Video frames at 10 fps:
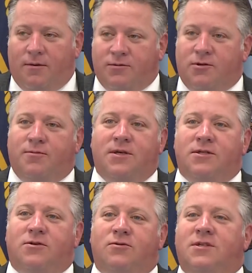So
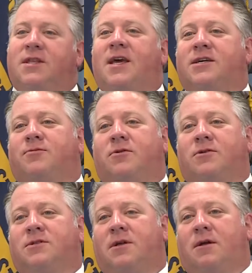please go see the
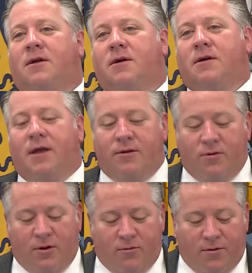experts.
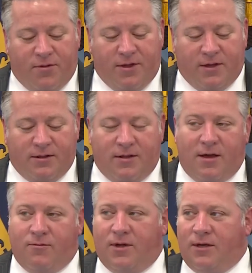And one thing
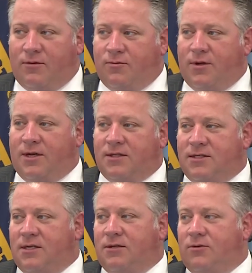that we
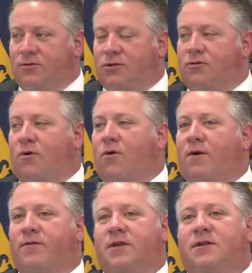continue to grow
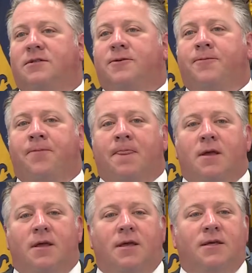off of this
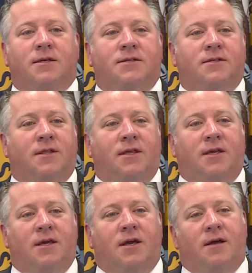is
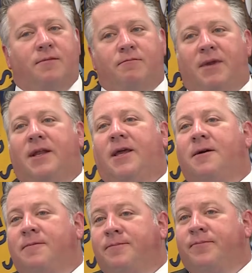the media,
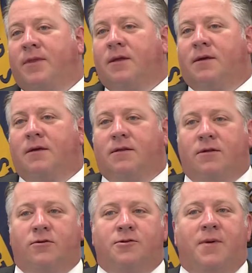the
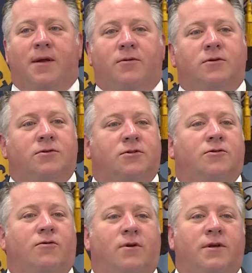newspapers, the
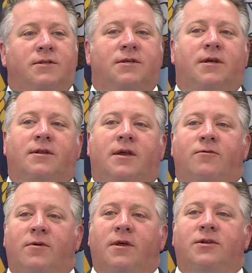stories,
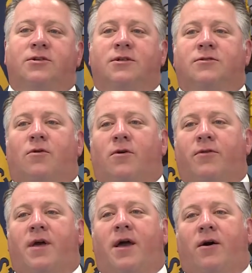and really just all
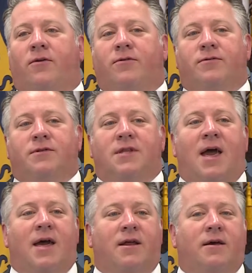the health
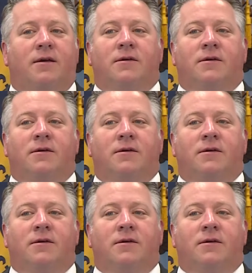data